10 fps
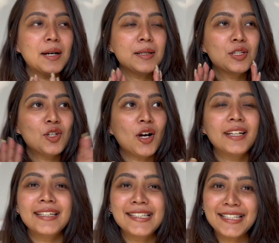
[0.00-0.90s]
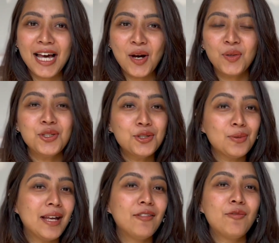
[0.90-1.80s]
jotting down
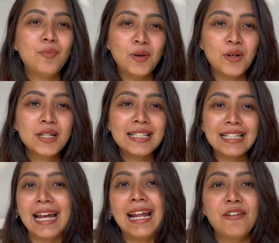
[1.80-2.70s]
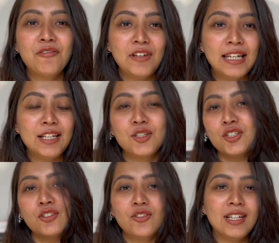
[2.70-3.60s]
12 books that I feel you
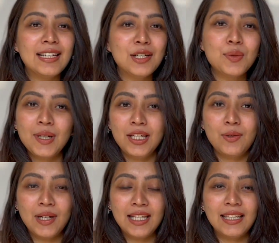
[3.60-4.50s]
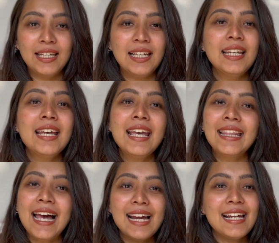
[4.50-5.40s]
should read in 2023
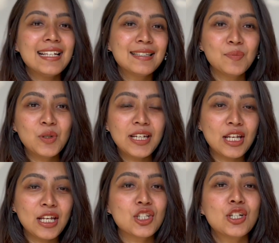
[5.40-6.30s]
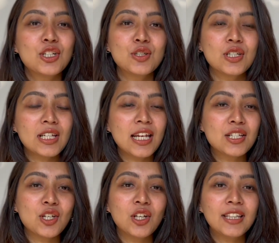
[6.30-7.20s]
that has the potential to change
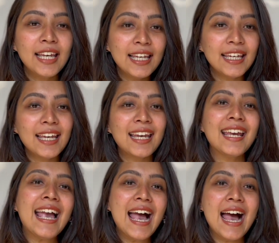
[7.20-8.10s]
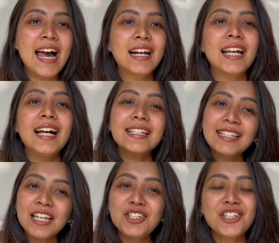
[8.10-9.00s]
your thinking and
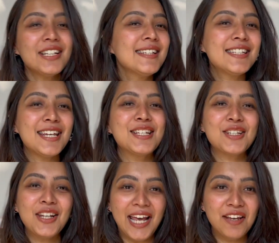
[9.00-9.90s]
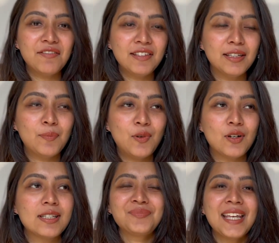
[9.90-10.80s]
essentially change your life in the
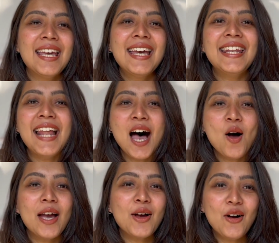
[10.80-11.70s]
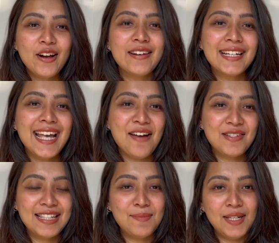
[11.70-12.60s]
process. Now, I already have a
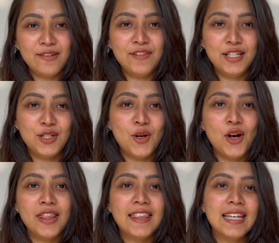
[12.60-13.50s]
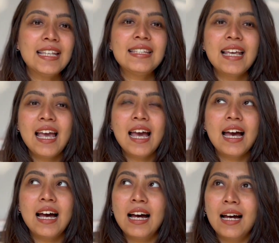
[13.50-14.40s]
similar video on this,
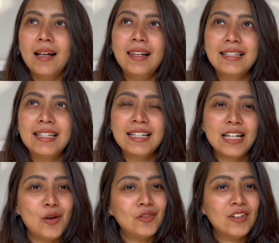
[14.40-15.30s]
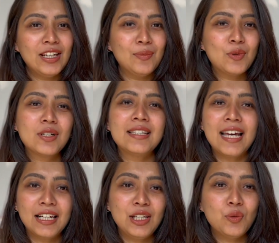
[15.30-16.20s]
listing down 3 books
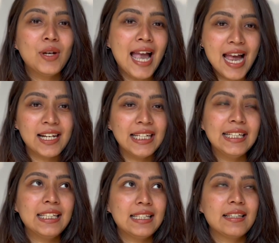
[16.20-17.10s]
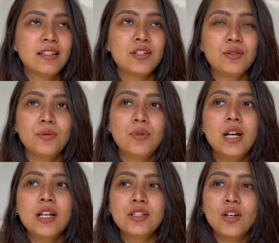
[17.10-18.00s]
that you can read this year to
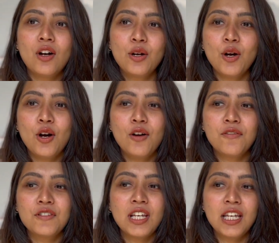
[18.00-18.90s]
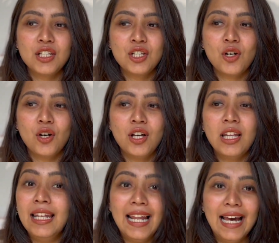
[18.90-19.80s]
sort of change your
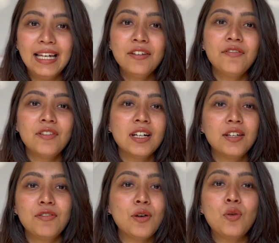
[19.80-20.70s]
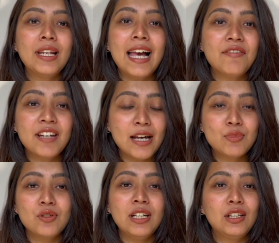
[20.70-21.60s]
life. If you only have time
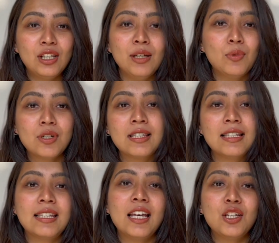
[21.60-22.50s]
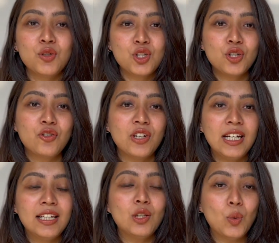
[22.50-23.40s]
to read 3 books this year, you should
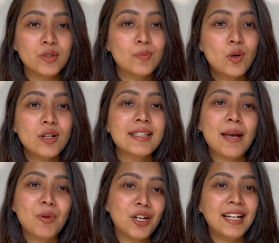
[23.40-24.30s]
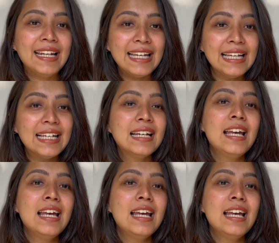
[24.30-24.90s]
read those books. I'm gonna link